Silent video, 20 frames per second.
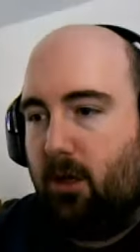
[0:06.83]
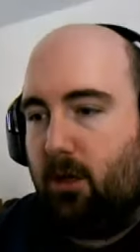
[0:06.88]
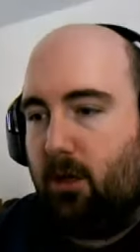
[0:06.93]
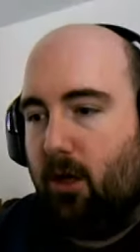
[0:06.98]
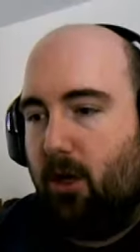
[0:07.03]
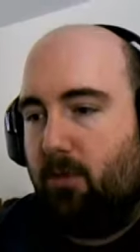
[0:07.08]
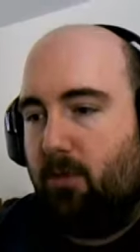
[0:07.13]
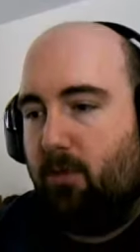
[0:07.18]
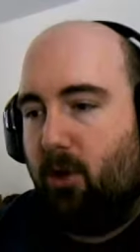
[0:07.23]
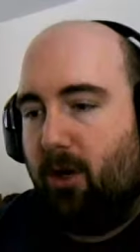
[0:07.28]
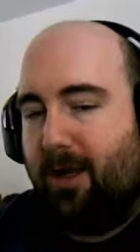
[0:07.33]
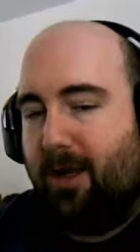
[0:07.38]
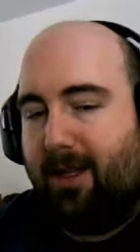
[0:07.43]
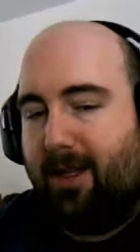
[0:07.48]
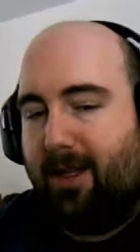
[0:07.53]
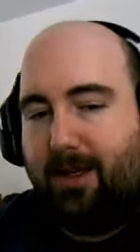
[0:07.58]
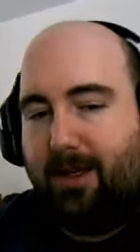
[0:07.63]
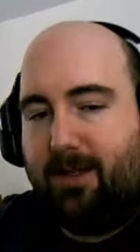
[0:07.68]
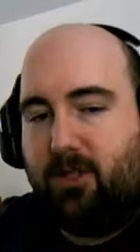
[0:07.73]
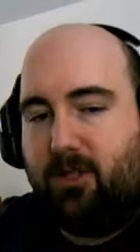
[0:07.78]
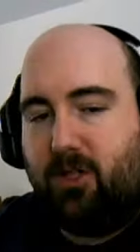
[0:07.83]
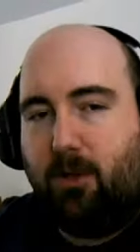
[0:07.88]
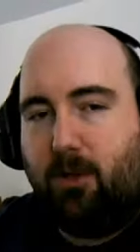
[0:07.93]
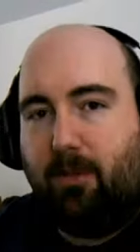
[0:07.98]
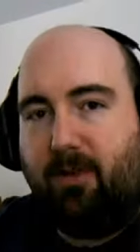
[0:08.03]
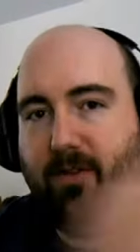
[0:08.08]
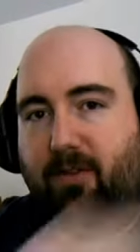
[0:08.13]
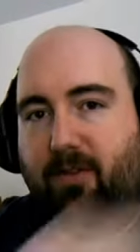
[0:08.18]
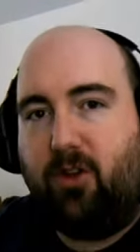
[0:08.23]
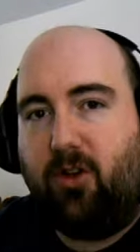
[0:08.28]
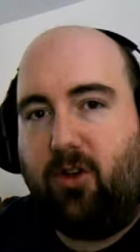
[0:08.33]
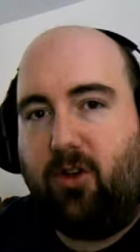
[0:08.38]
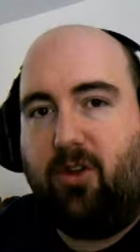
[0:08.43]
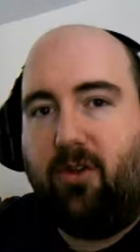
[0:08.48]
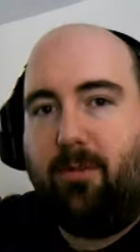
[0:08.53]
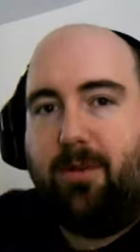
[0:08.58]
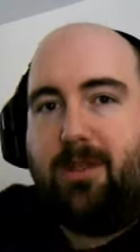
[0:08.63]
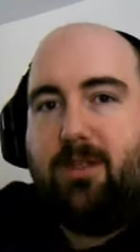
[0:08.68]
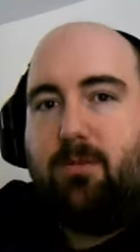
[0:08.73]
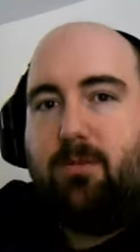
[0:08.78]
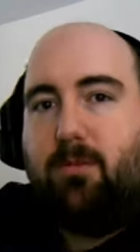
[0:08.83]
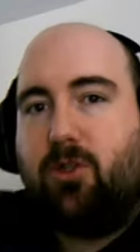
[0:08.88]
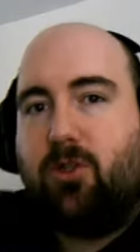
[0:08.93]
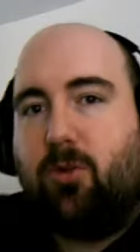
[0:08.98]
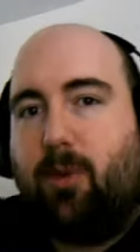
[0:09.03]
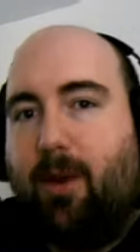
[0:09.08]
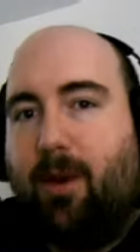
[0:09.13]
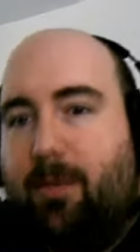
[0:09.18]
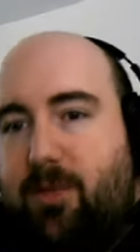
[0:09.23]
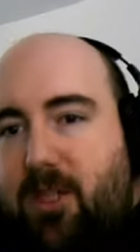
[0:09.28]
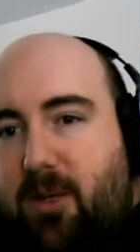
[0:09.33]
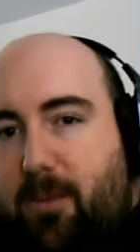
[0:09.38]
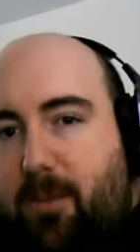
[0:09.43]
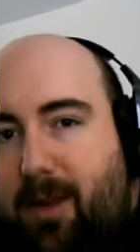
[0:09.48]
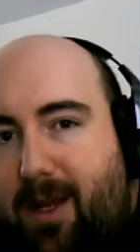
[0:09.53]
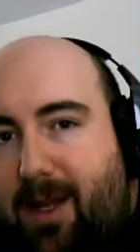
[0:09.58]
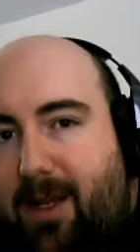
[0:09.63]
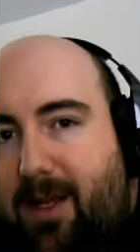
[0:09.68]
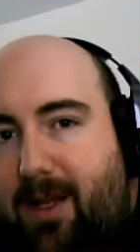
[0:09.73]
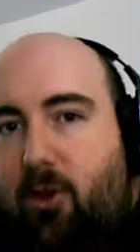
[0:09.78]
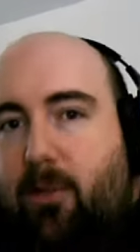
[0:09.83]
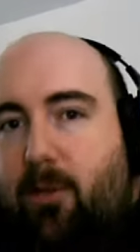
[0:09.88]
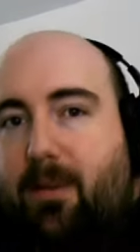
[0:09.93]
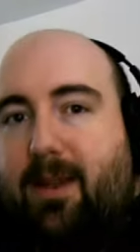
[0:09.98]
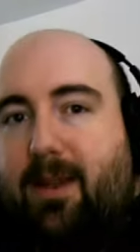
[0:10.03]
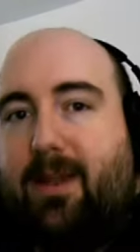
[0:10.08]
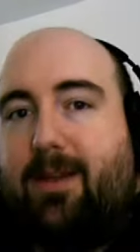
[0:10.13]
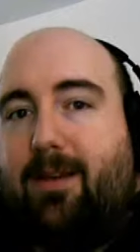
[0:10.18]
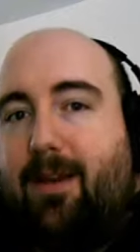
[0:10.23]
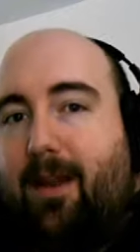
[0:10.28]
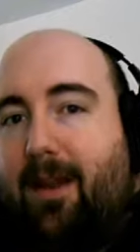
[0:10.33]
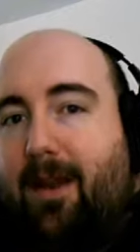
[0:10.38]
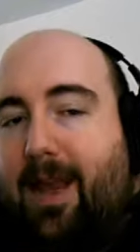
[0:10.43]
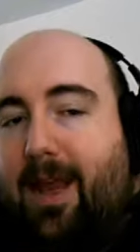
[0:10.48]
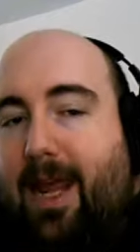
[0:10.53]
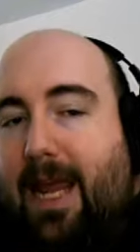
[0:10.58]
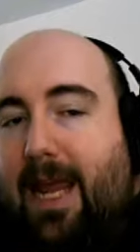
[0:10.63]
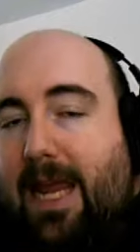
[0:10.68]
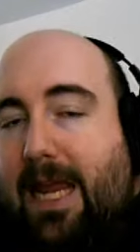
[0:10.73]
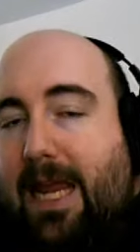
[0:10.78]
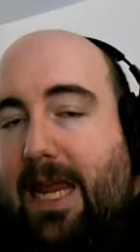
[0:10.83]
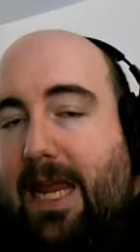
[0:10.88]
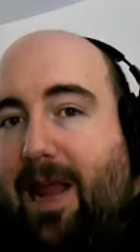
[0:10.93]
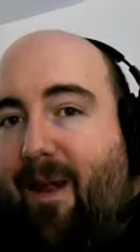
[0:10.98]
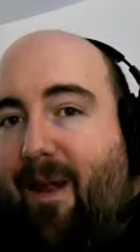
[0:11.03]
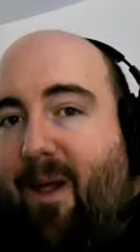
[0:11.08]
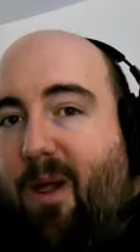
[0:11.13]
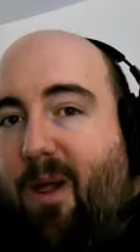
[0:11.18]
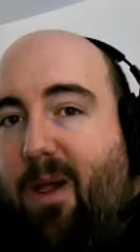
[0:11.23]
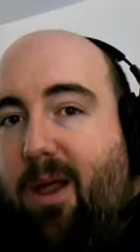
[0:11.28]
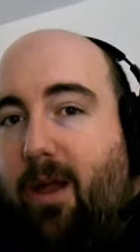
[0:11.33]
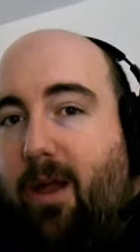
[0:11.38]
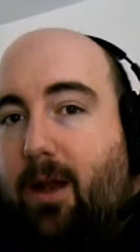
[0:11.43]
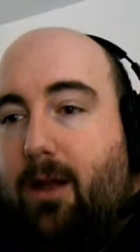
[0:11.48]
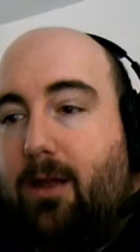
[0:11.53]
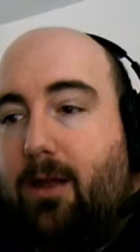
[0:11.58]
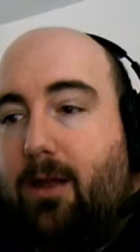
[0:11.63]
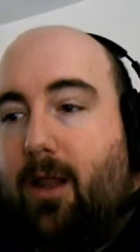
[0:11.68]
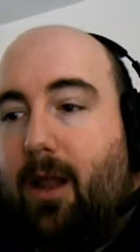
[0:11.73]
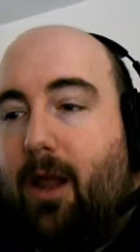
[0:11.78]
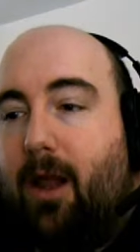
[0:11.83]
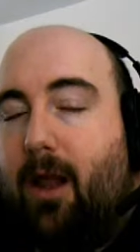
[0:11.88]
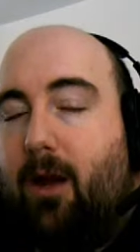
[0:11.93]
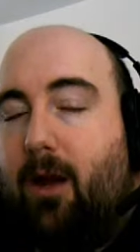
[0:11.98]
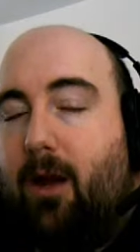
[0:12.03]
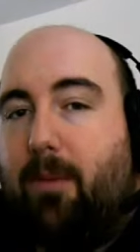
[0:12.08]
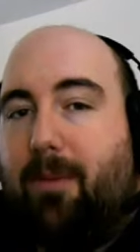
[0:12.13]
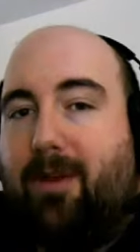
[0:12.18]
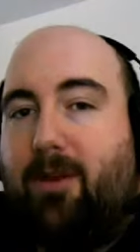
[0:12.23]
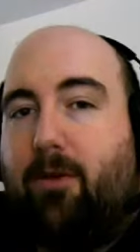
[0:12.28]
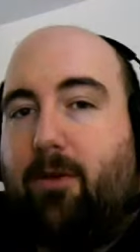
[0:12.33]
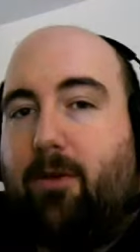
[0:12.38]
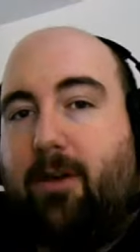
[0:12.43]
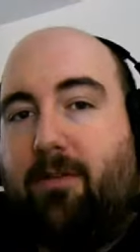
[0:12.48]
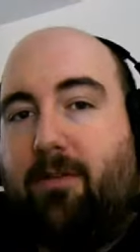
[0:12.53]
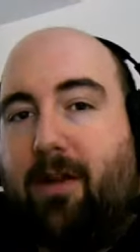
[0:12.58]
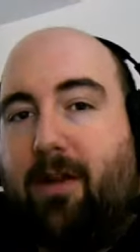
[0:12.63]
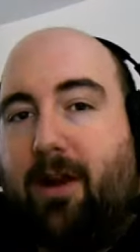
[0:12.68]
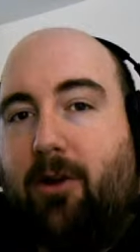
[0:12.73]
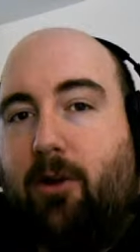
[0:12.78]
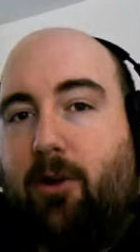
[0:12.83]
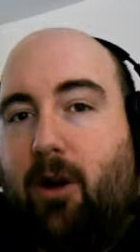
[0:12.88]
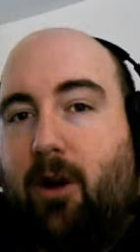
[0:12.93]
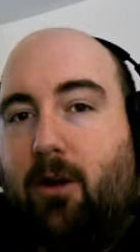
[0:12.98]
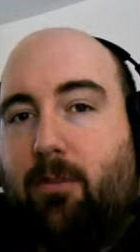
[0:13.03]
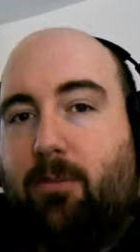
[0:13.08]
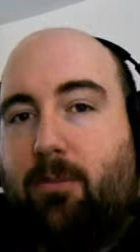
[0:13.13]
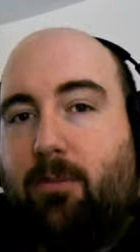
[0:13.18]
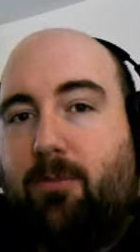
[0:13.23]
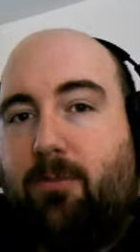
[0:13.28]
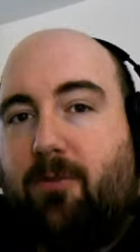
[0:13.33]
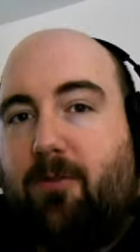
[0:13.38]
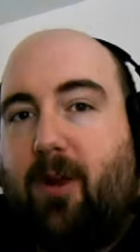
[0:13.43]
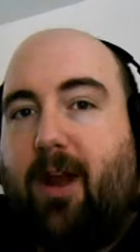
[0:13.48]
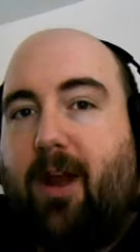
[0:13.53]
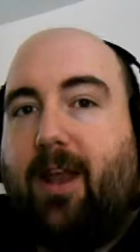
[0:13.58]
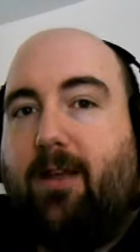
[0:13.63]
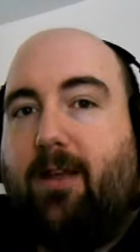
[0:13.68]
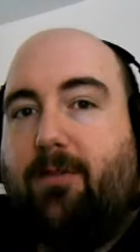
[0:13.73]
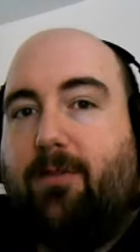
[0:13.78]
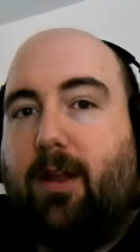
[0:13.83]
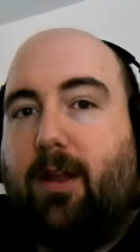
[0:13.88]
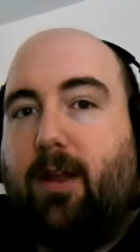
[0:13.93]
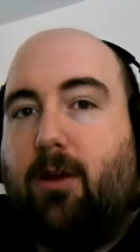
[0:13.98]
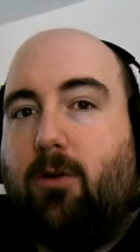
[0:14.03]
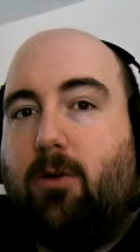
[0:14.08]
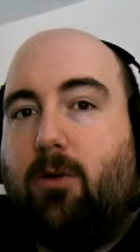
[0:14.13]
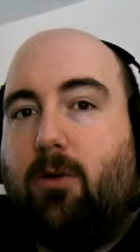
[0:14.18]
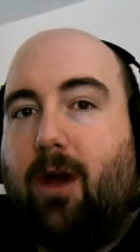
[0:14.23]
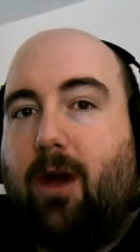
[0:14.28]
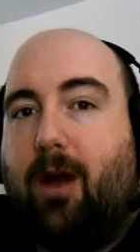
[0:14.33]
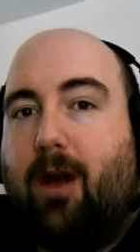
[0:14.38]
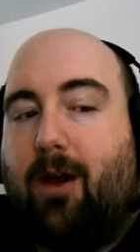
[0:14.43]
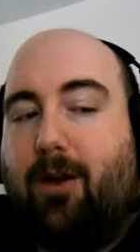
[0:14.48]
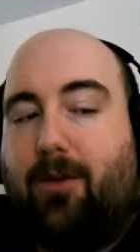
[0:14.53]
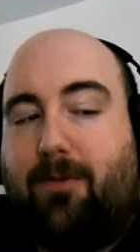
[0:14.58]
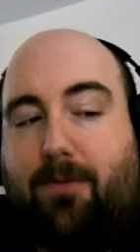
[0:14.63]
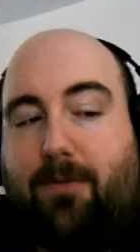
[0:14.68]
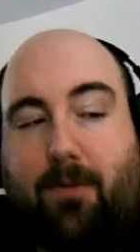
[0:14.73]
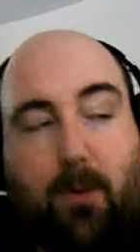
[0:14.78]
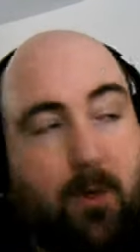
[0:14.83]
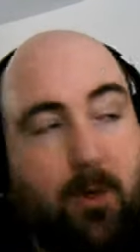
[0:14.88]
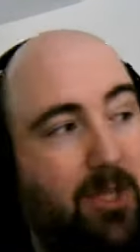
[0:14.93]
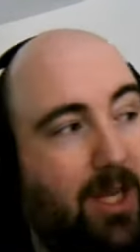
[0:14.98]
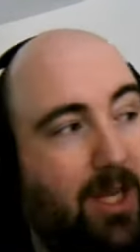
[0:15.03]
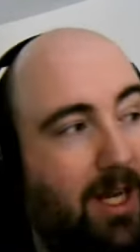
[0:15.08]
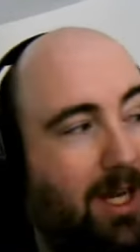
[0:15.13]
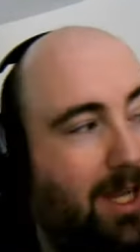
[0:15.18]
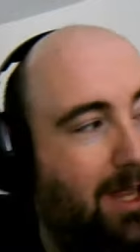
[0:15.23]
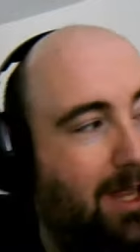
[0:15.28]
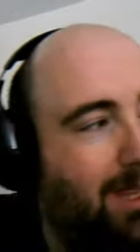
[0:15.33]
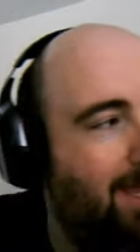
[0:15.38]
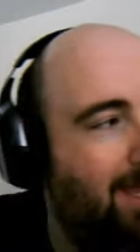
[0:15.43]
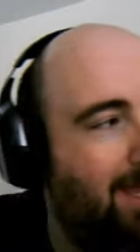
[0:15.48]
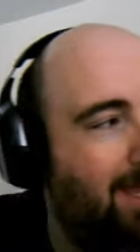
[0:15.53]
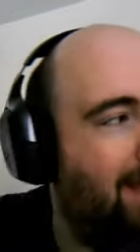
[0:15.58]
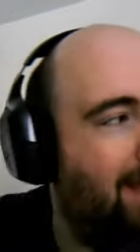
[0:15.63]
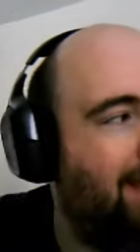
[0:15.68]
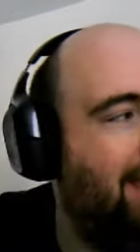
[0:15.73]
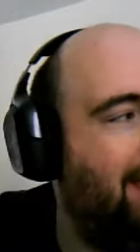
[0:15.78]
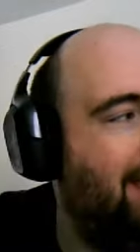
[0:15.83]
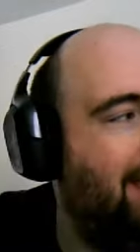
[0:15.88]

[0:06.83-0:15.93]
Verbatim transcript: Good morning, ladies and gentlemen of YouTube. This is Mr. Ramsey B. Normally today, uh, we'd be doing a Firearm Friday video. Uh, unfortunately,